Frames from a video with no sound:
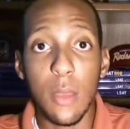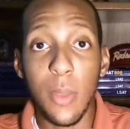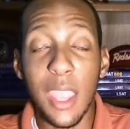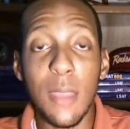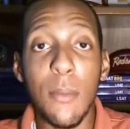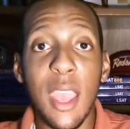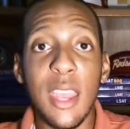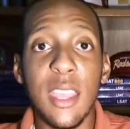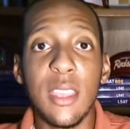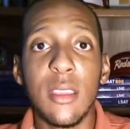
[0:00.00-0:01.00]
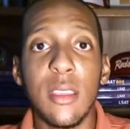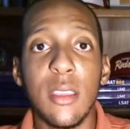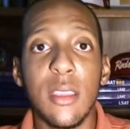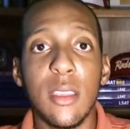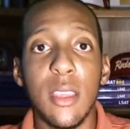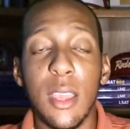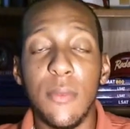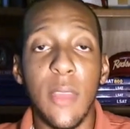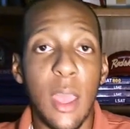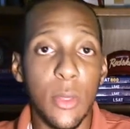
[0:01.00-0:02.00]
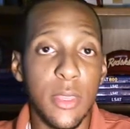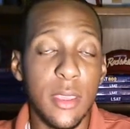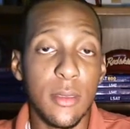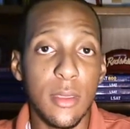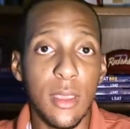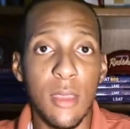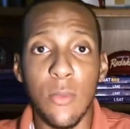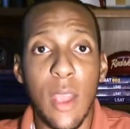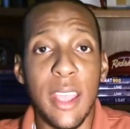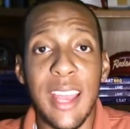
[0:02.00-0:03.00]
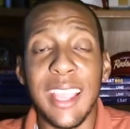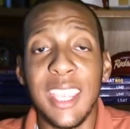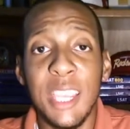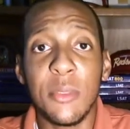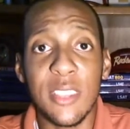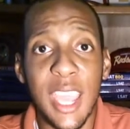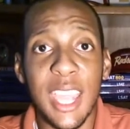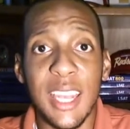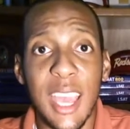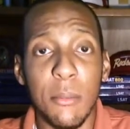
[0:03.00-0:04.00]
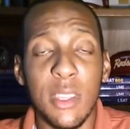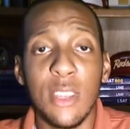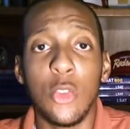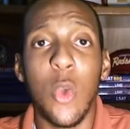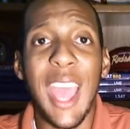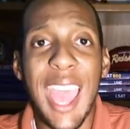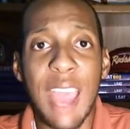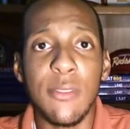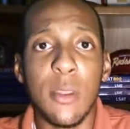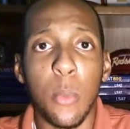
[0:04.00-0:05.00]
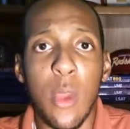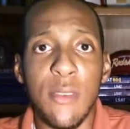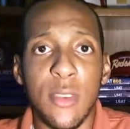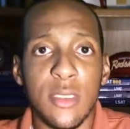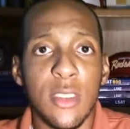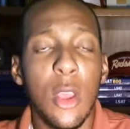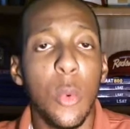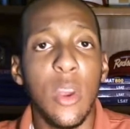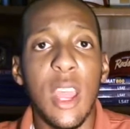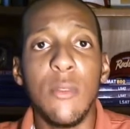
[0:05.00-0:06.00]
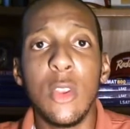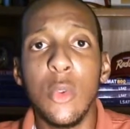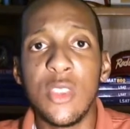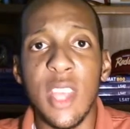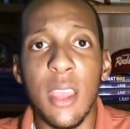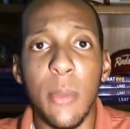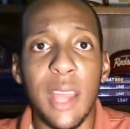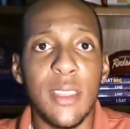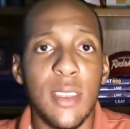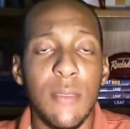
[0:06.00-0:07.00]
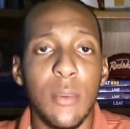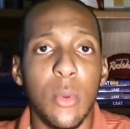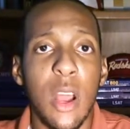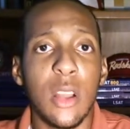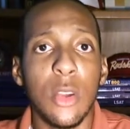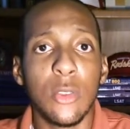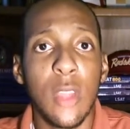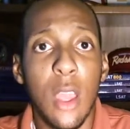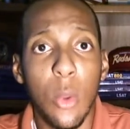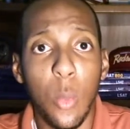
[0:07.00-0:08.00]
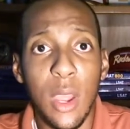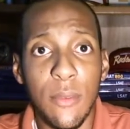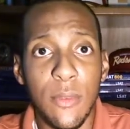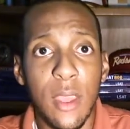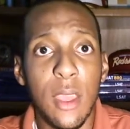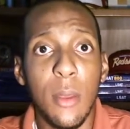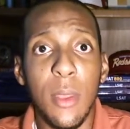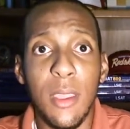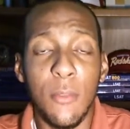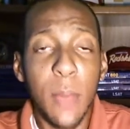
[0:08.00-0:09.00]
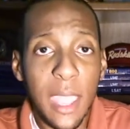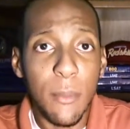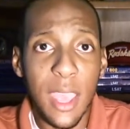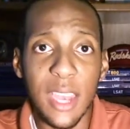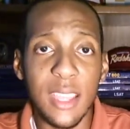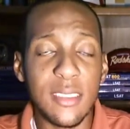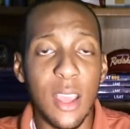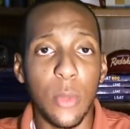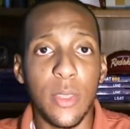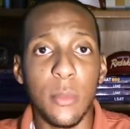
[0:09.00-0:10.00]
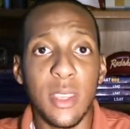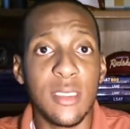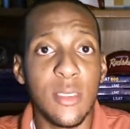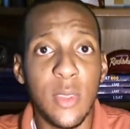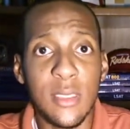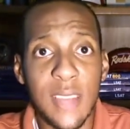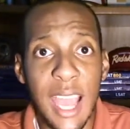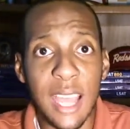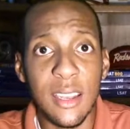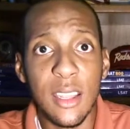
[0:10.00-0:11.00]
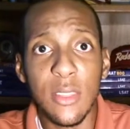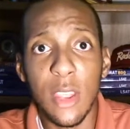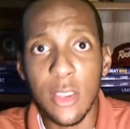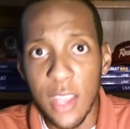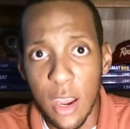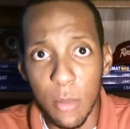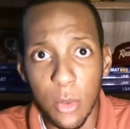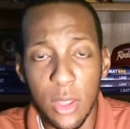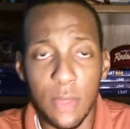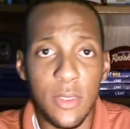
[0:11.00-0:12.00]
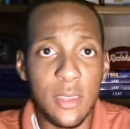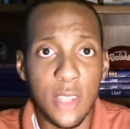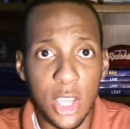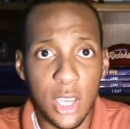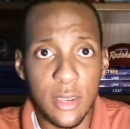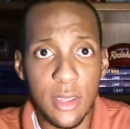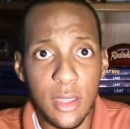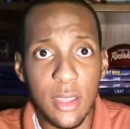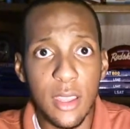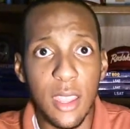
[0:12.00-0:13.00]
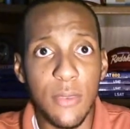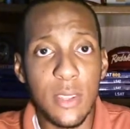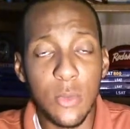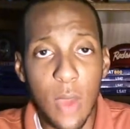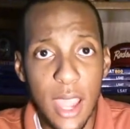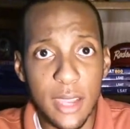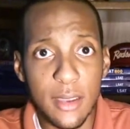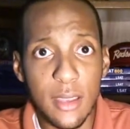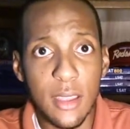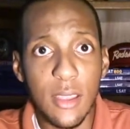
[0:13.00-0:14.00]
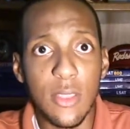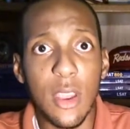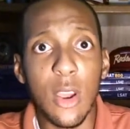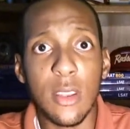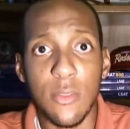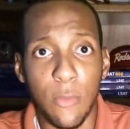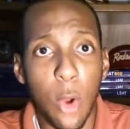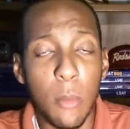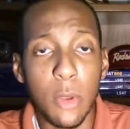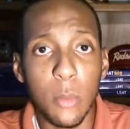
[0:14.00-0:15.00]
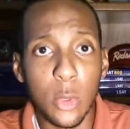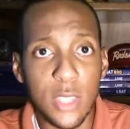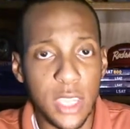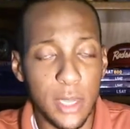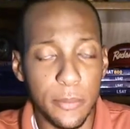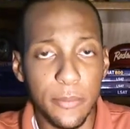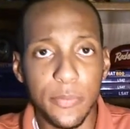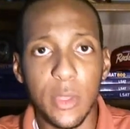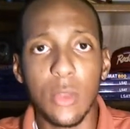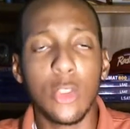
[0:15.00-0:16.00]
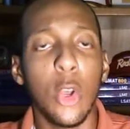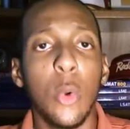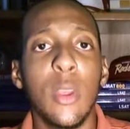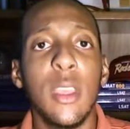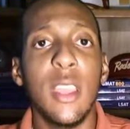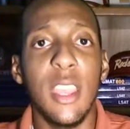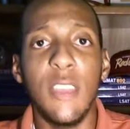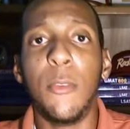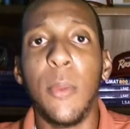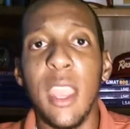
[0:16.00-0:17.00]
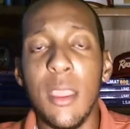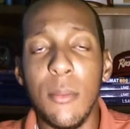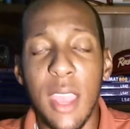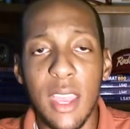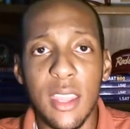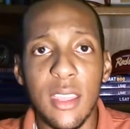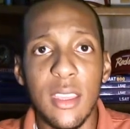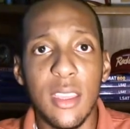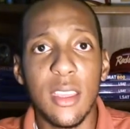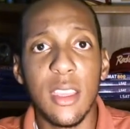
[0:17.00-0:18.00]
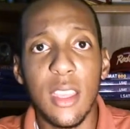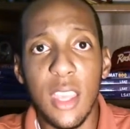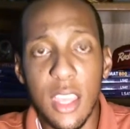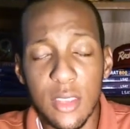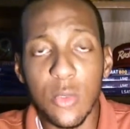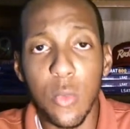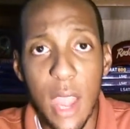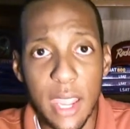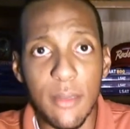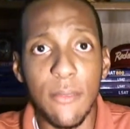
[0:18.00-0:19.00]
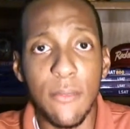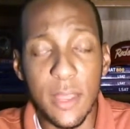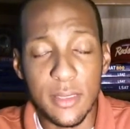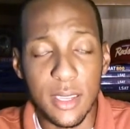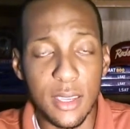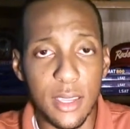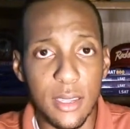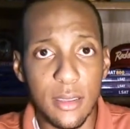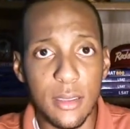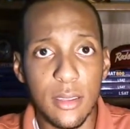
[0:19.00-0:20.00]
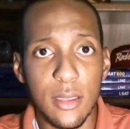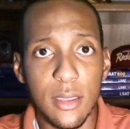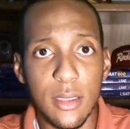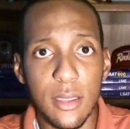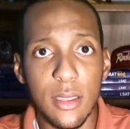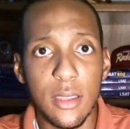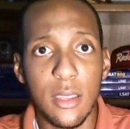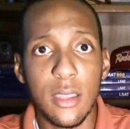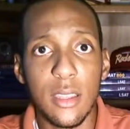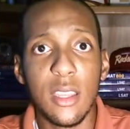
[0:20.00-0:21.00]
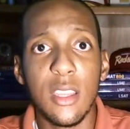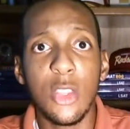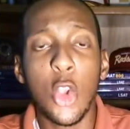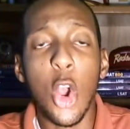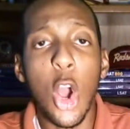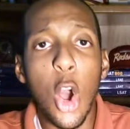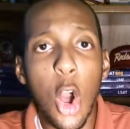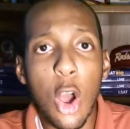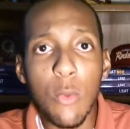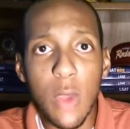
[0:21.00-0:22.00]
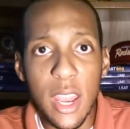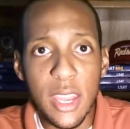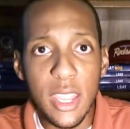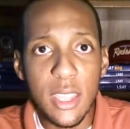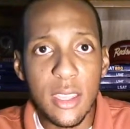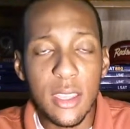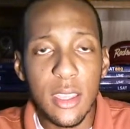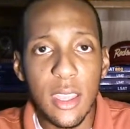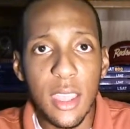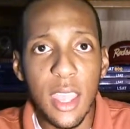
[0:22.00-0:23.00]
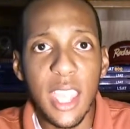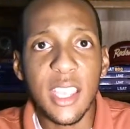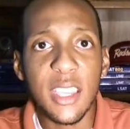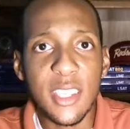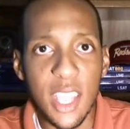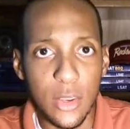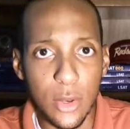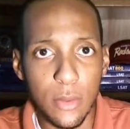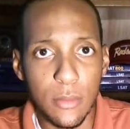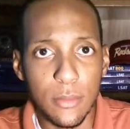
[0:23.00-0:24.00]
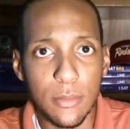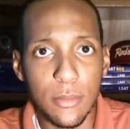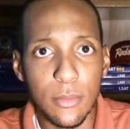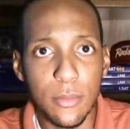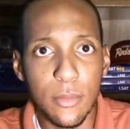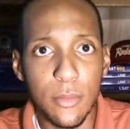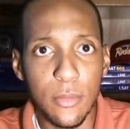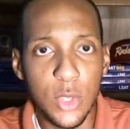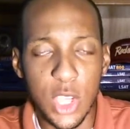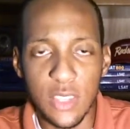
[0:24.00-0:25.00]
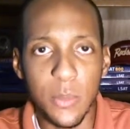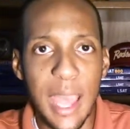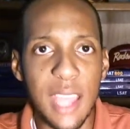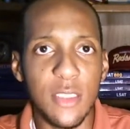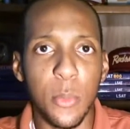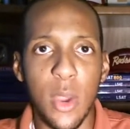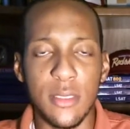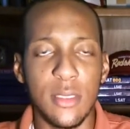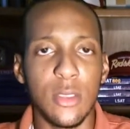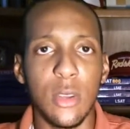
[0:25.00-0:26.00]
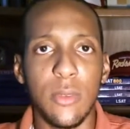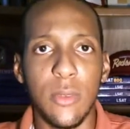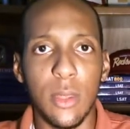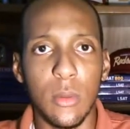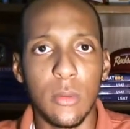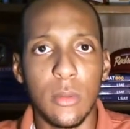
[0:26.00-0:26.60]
Peyton Manning, if healthy, if right, and I keep saying that because you have to preference whatever you say about the Denver Broncos with if Peyton Manning is healthy, because if he's not, they're terrible. If he's good, if he's right, they're a formidable team. So if Peyton Manning is right physically, you're already a contender just by his presence on the field.